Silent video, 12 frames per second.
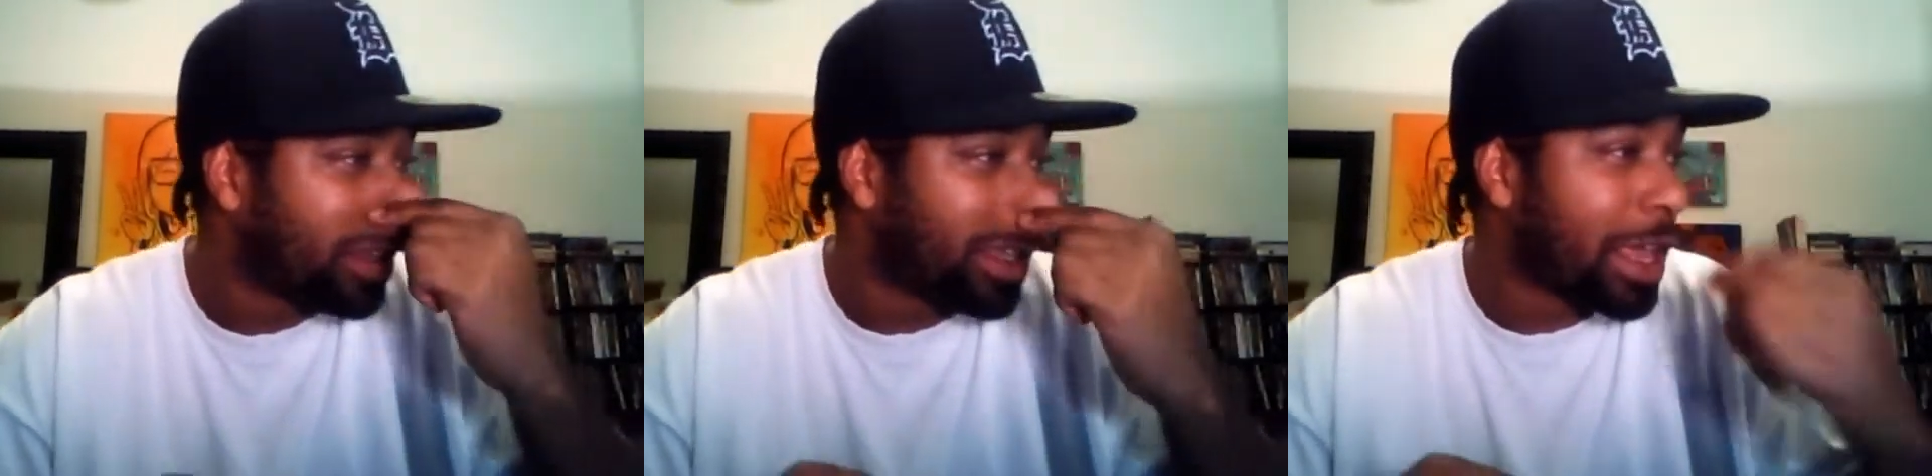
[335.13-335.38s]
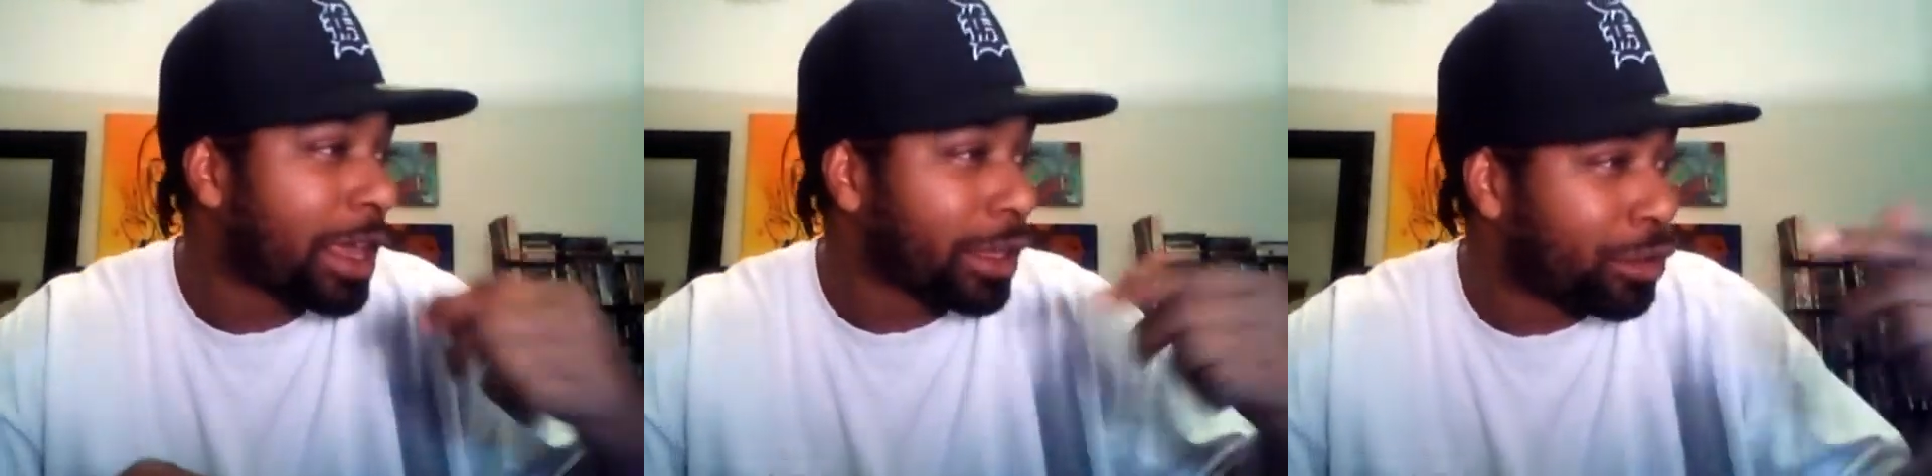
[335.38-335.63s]

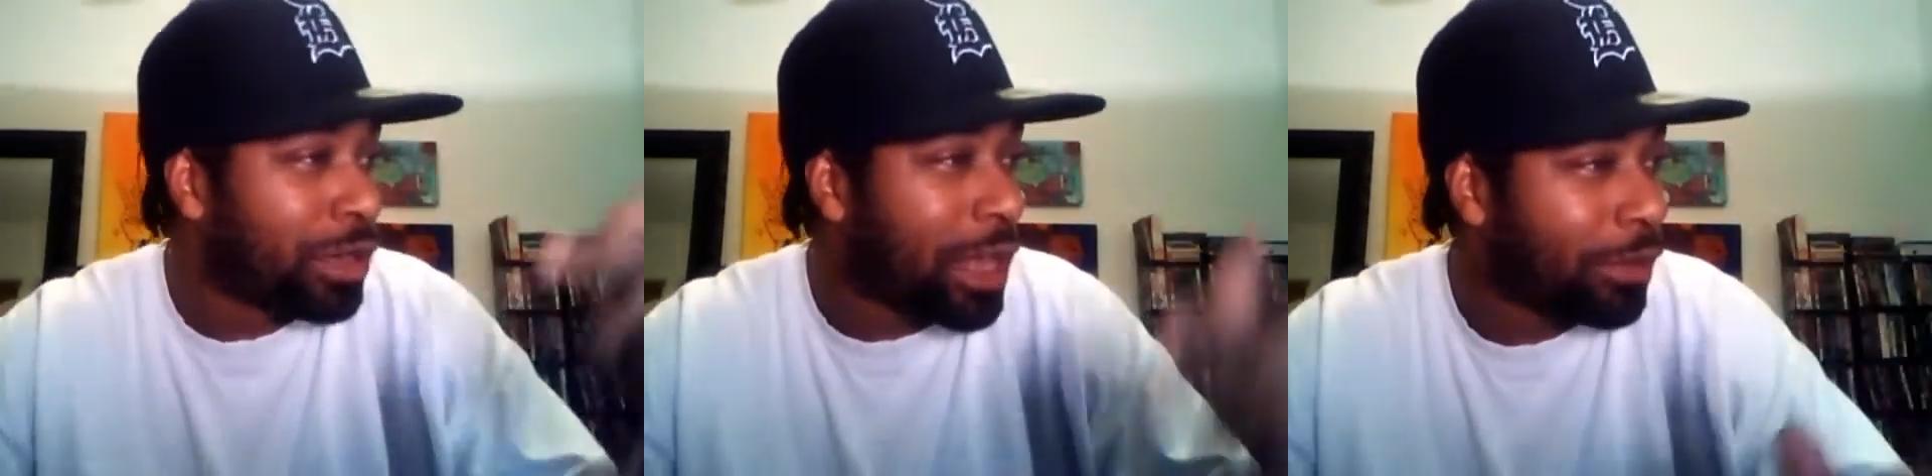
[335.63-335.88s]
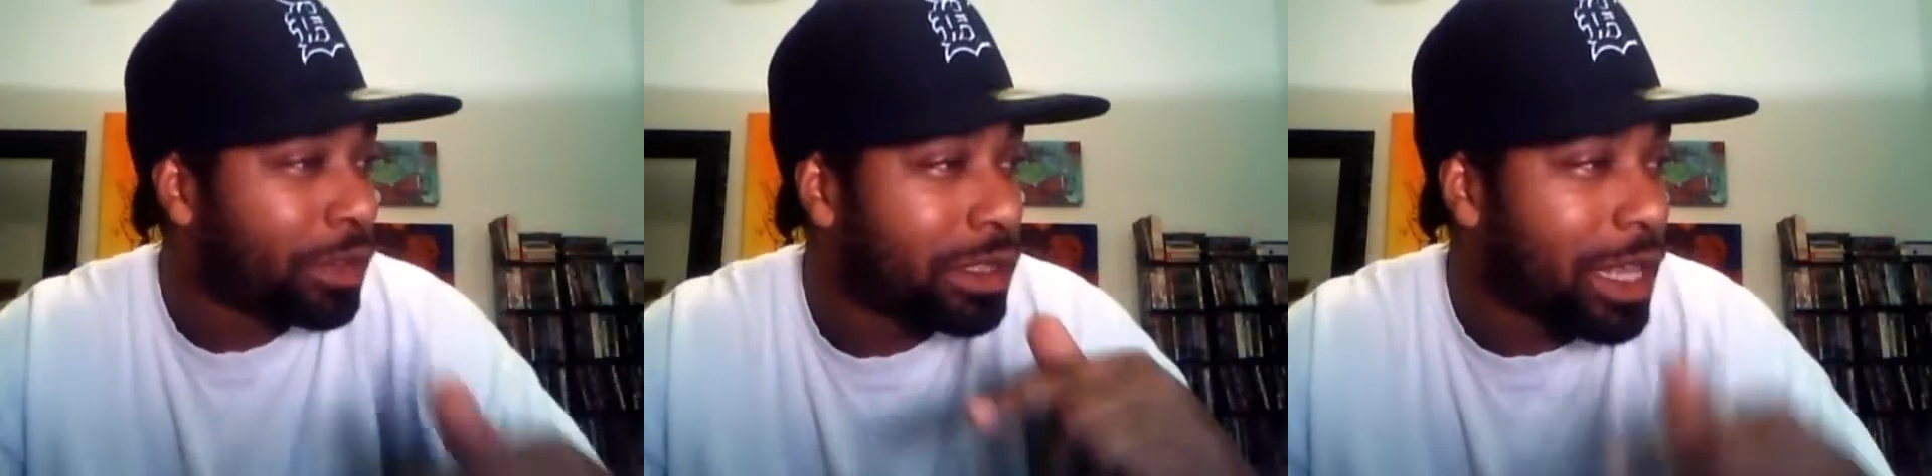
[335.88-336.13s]
Yeah, you
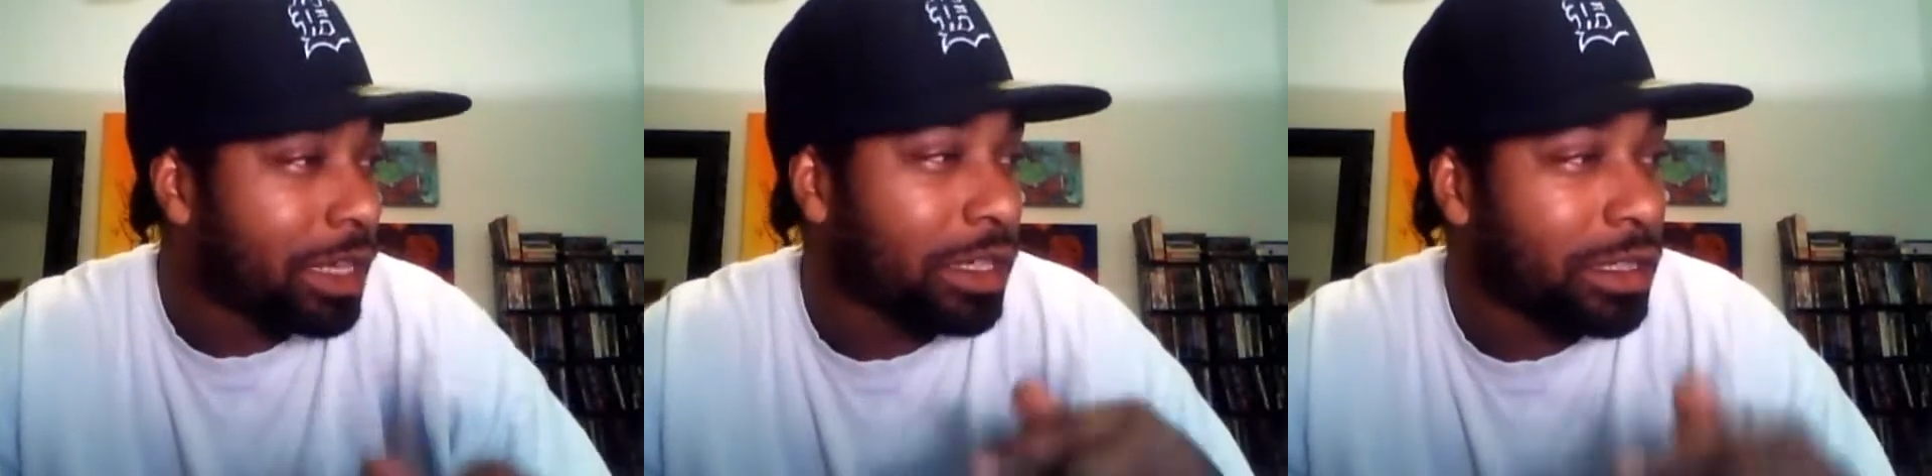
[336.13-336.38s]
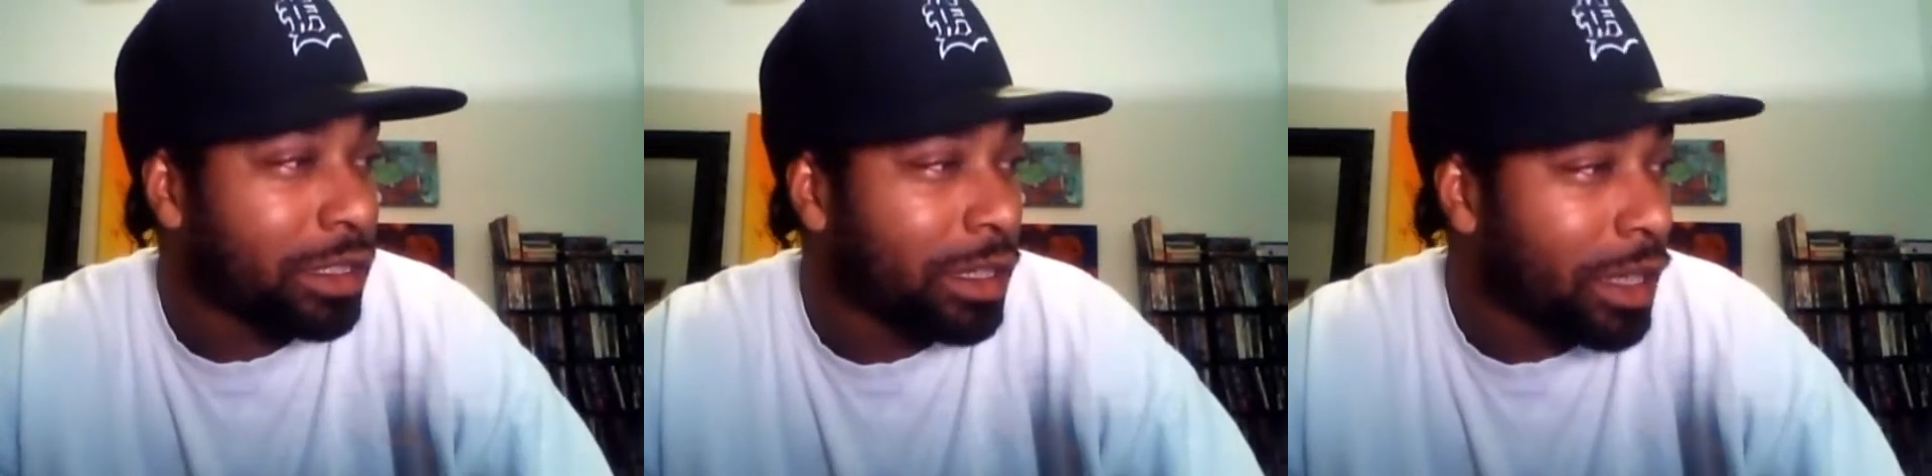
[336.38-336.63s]
never let
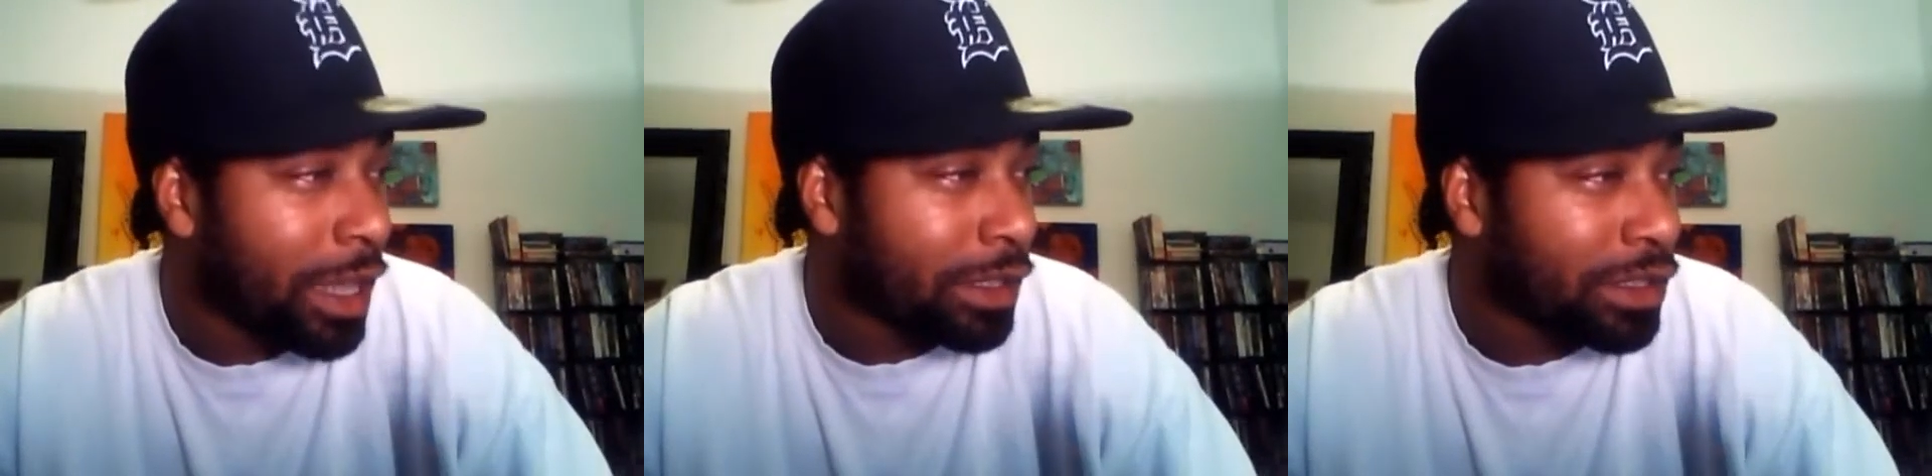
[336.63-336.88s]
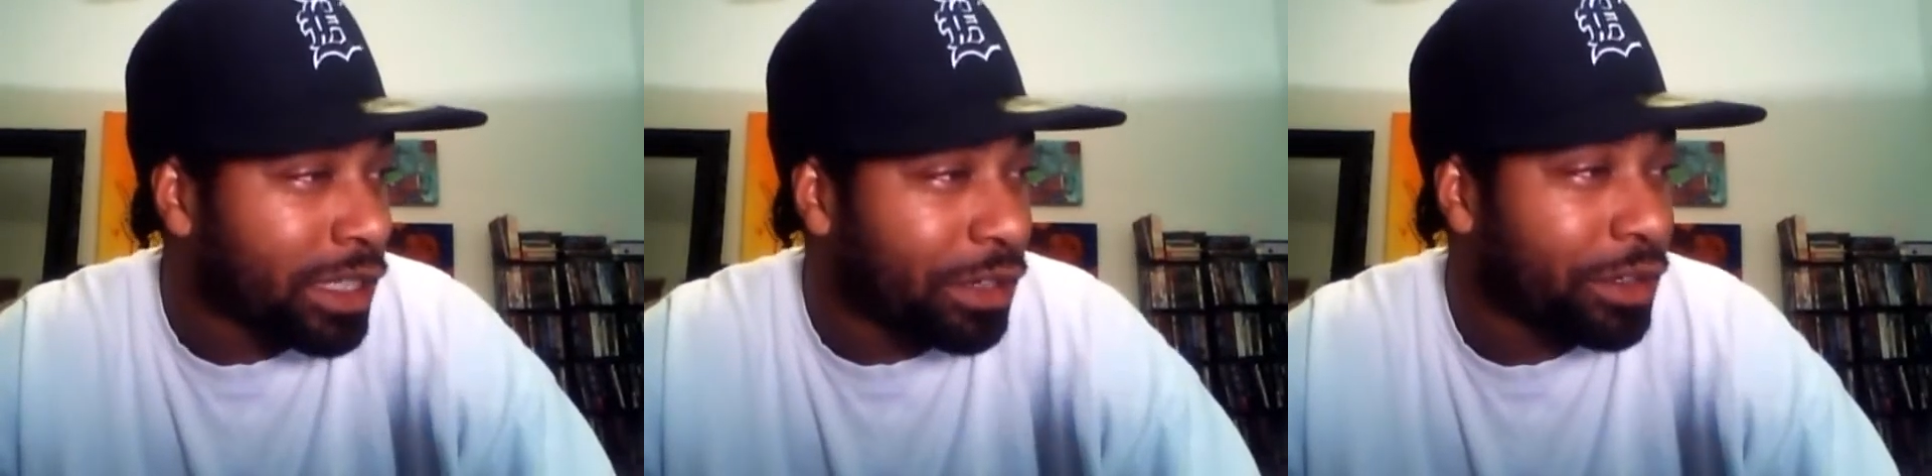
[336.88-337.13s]
a
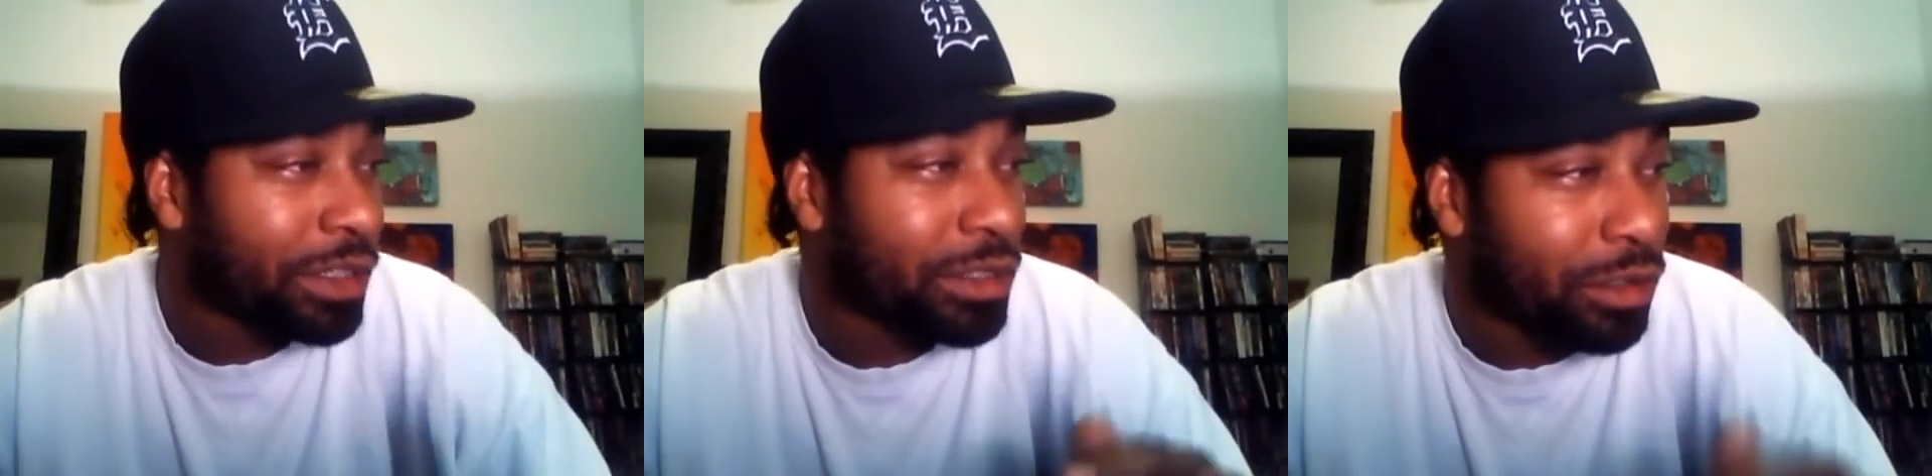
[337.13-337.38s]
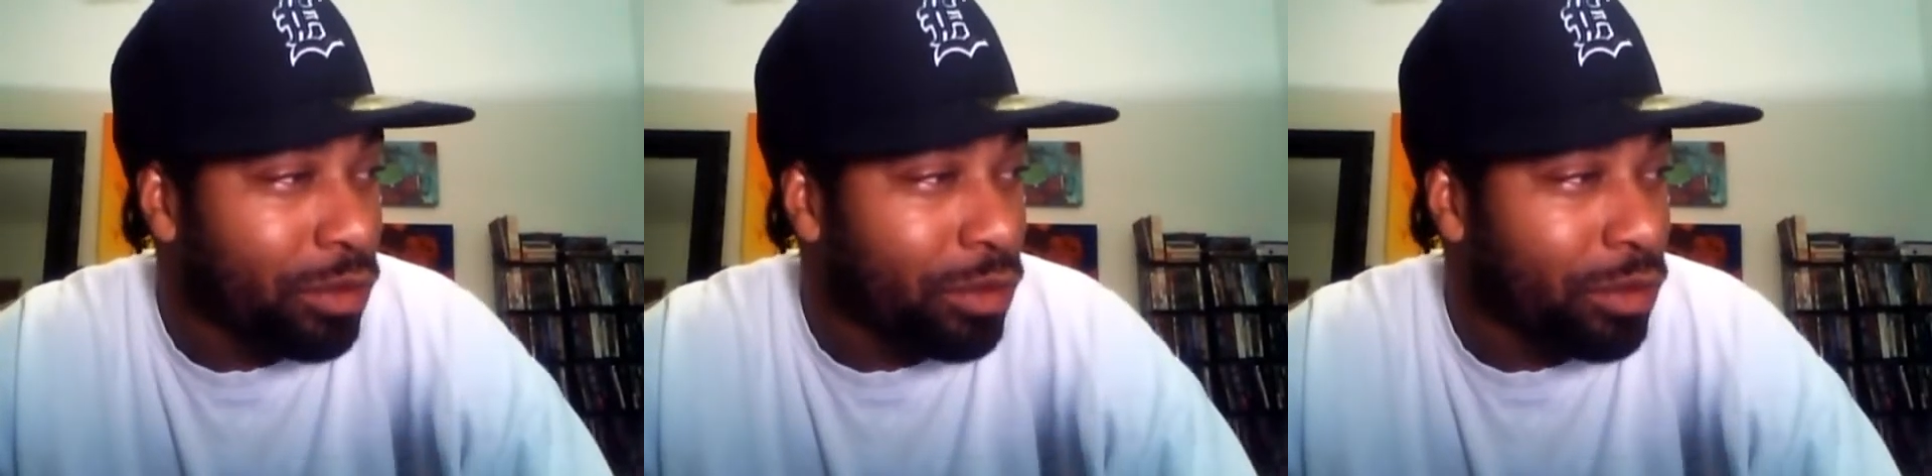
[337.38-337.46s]
serious